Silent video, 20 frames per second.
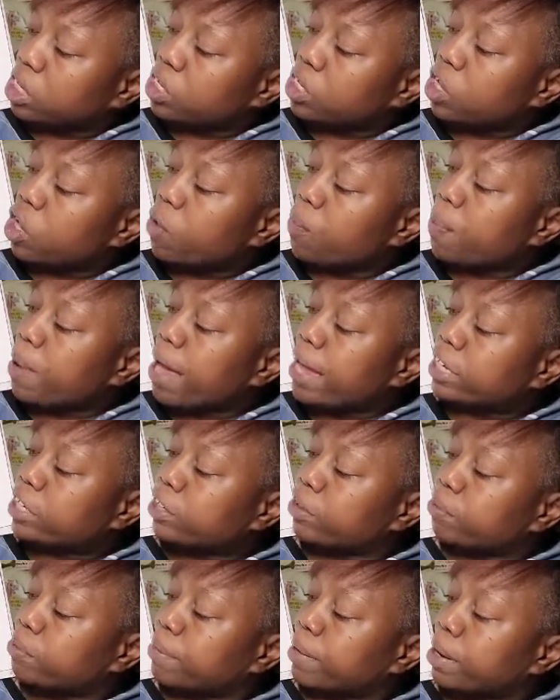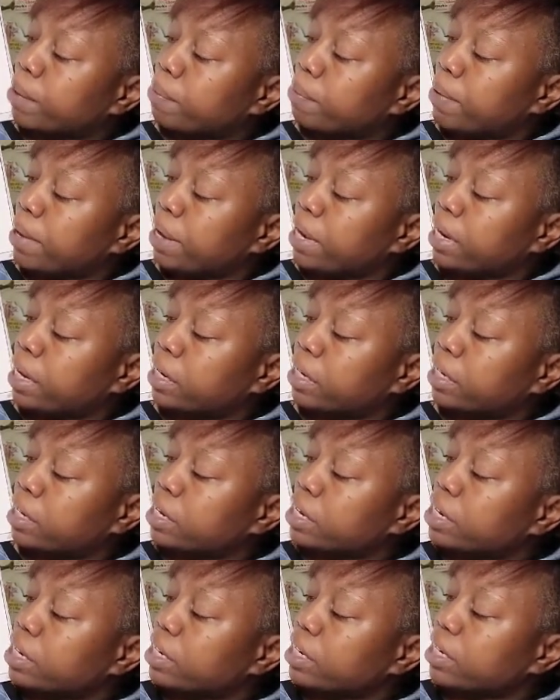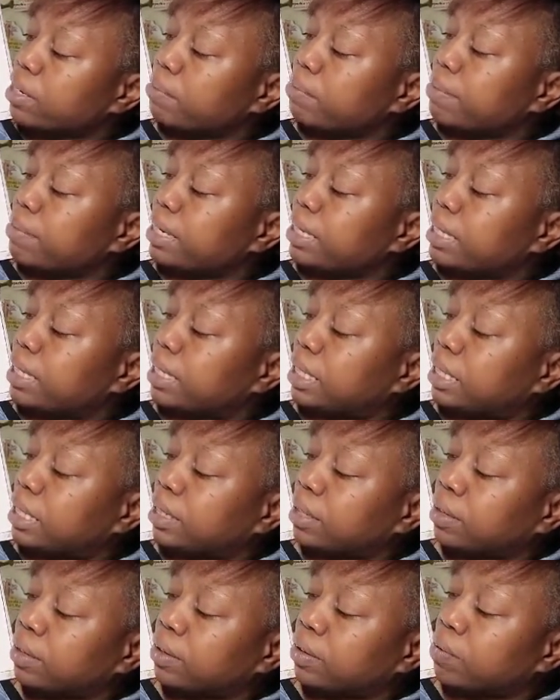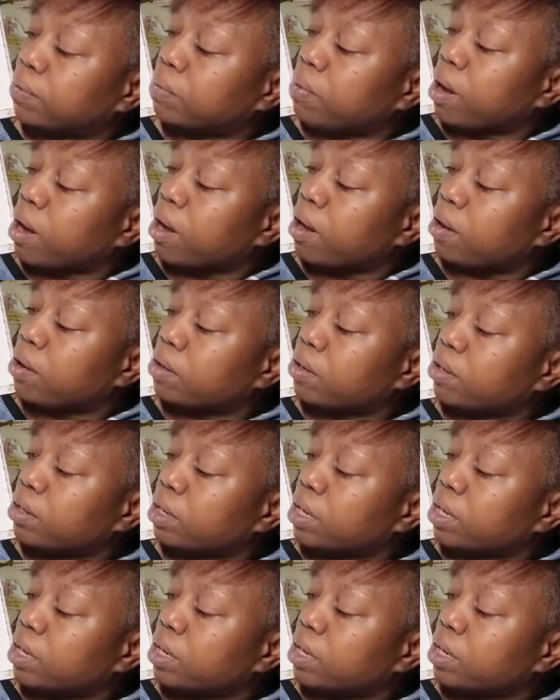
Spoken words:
No patch of bare paint could be seen on the wall.